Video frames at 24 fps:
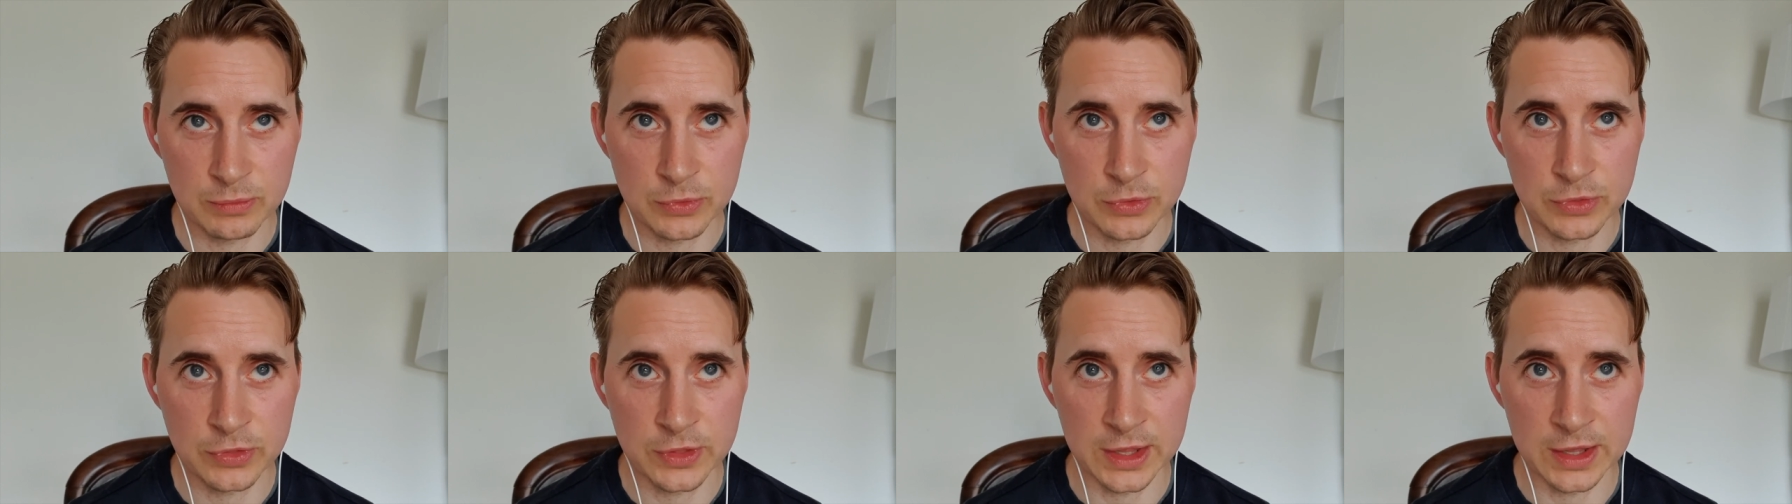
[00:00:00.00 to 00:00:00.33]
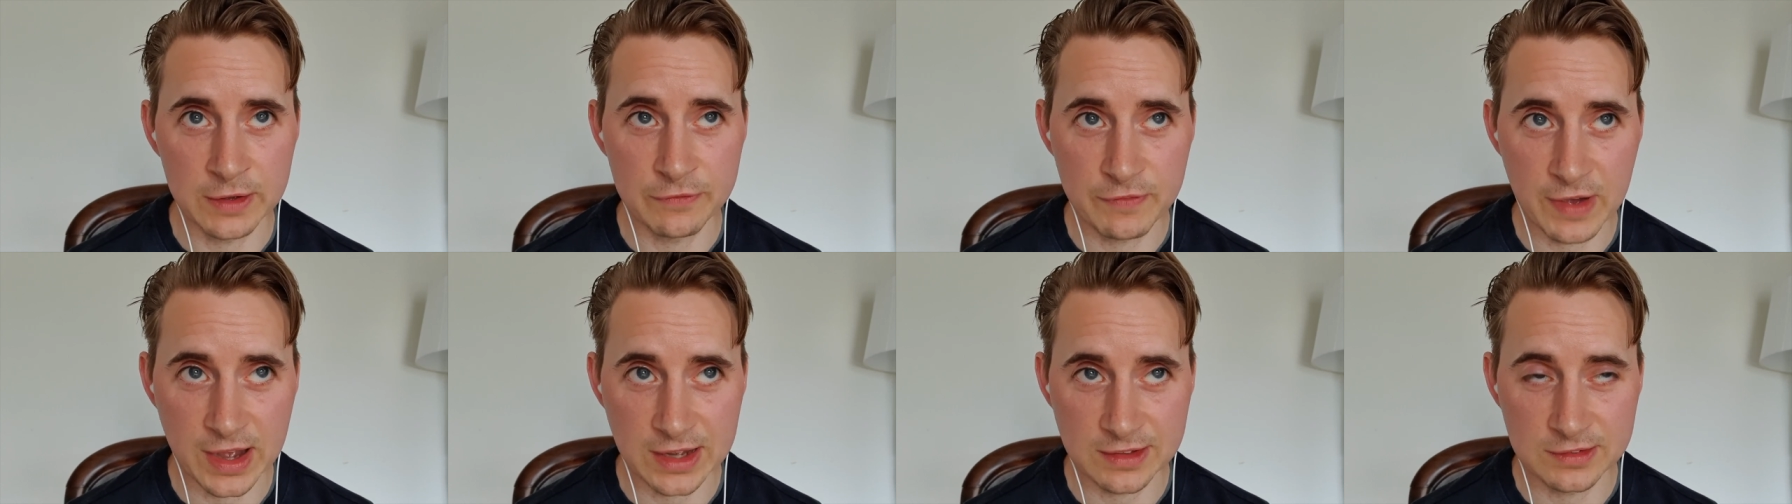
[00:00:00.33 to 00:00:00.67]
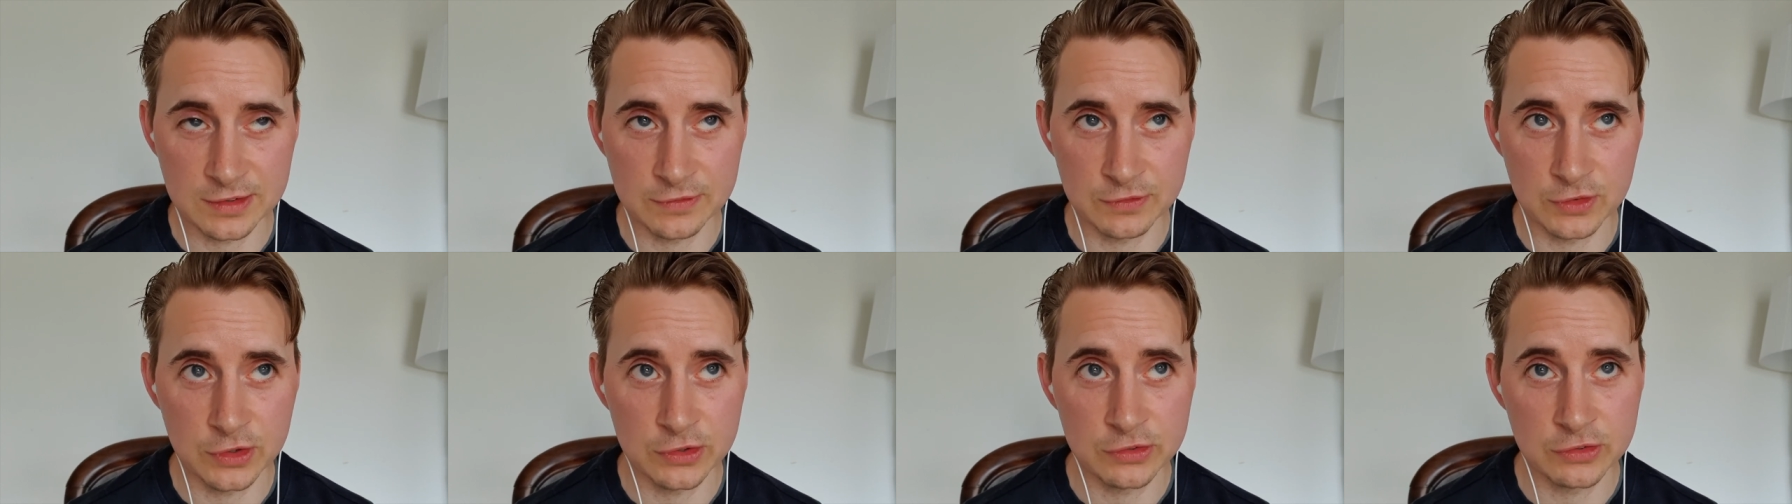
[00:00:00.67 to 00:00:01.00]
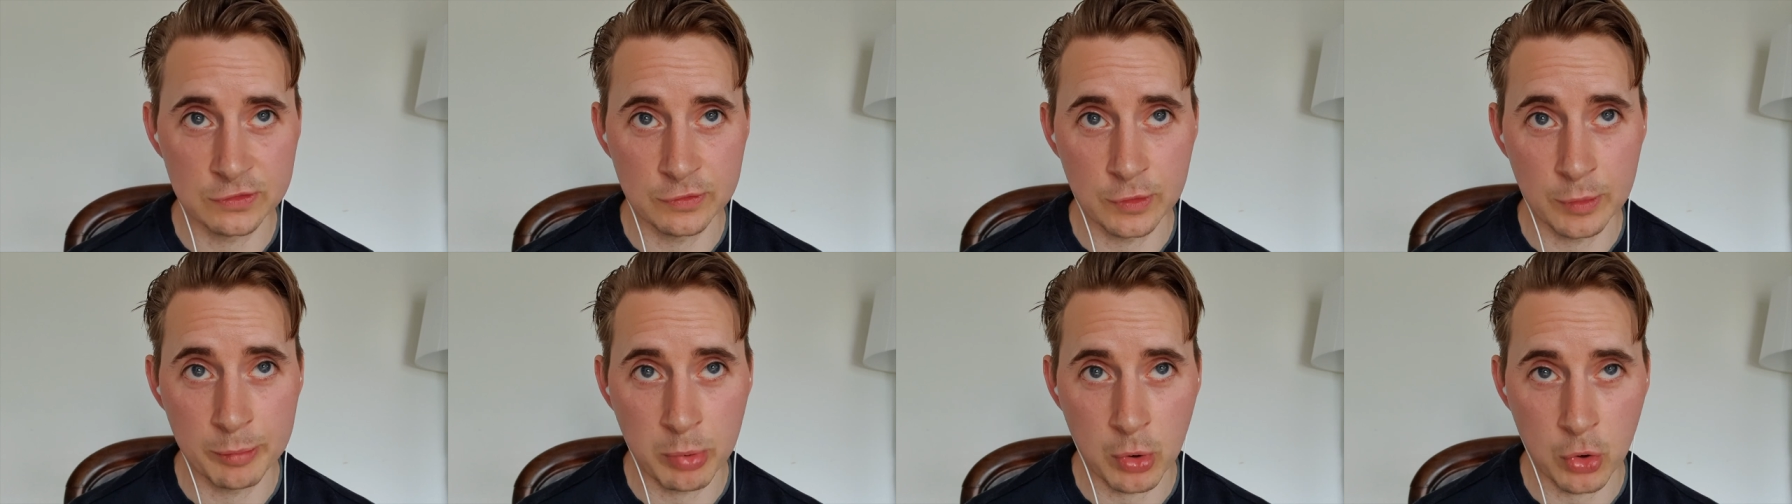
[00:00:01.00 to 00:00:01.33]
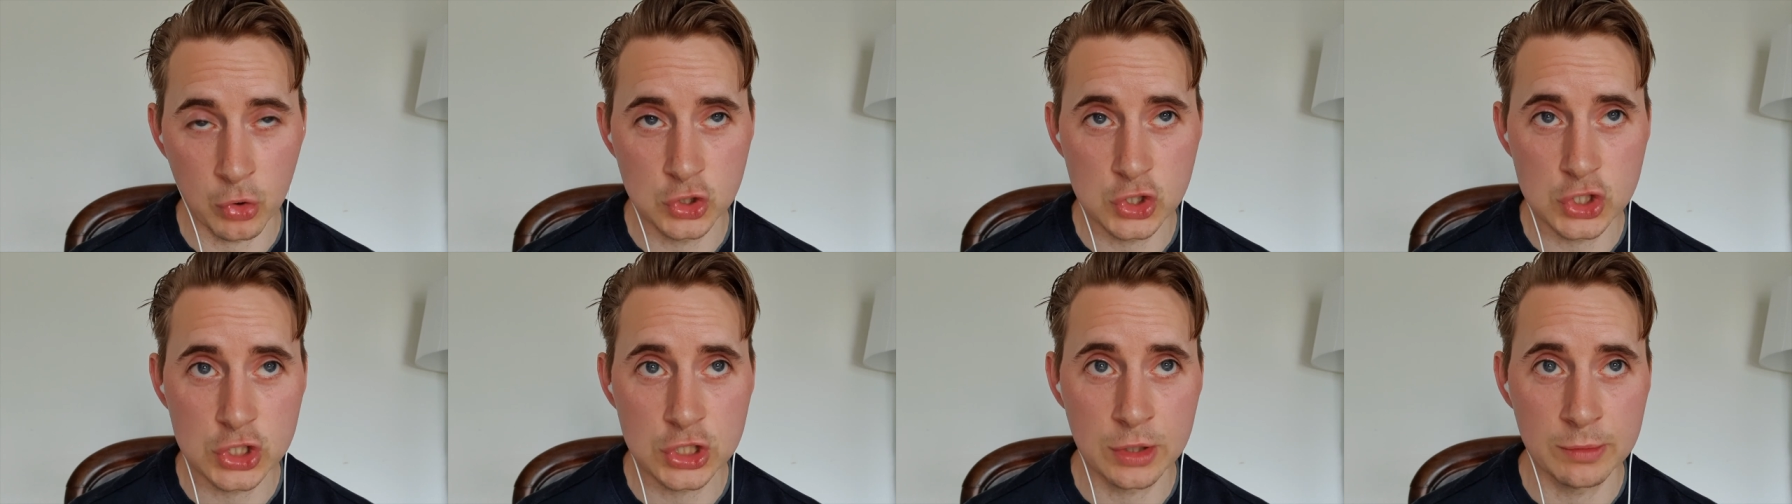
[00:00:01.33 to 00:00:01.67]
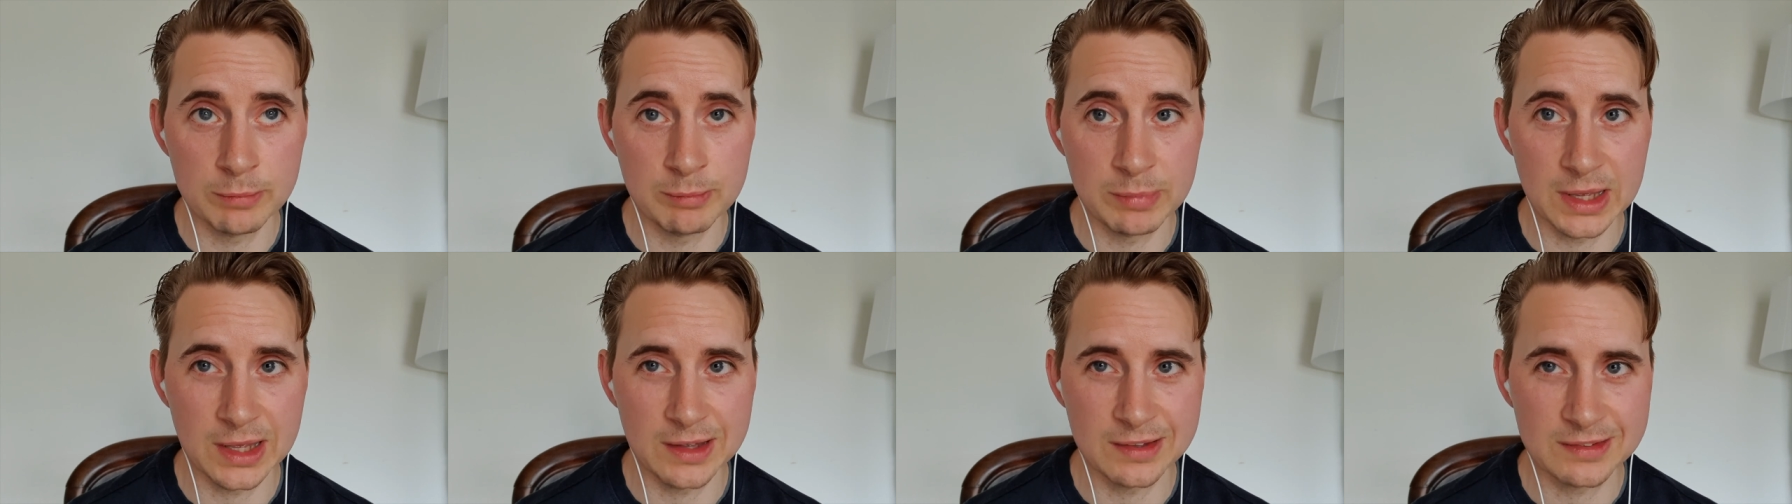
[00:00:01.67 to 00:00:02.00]
the effectiveness of a punch can
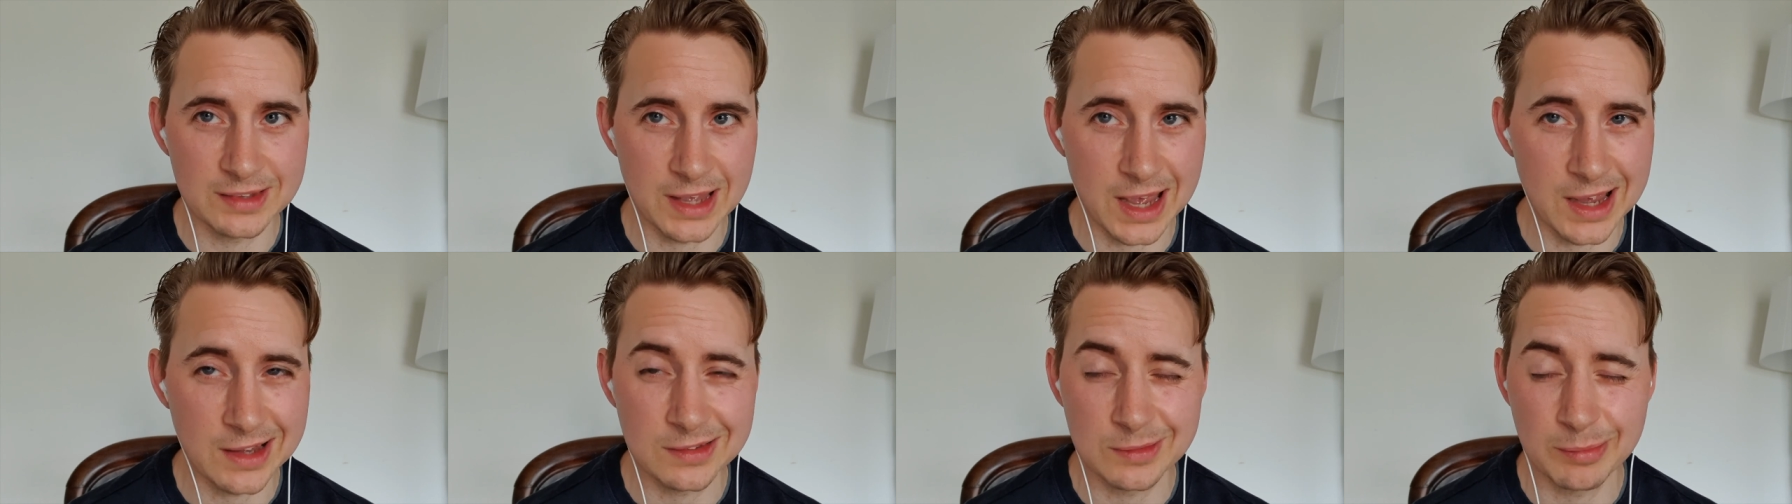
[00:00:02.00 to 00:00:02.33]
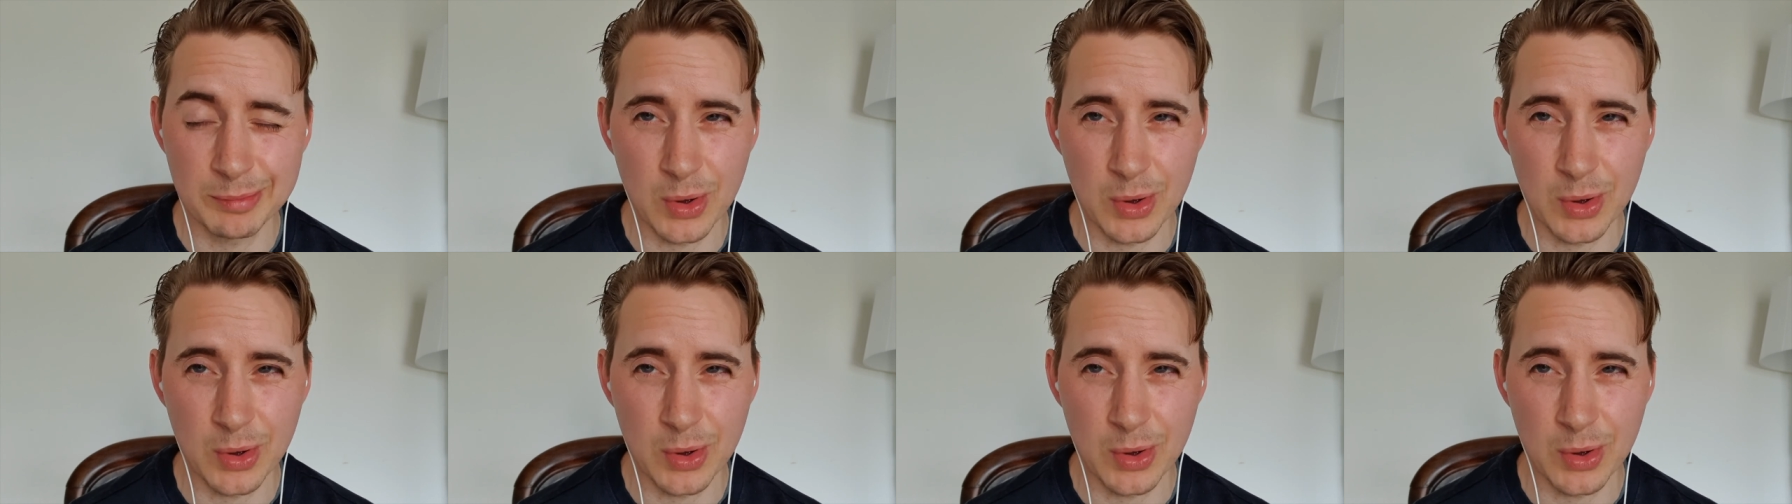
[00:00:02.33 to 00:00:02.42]
be assessed,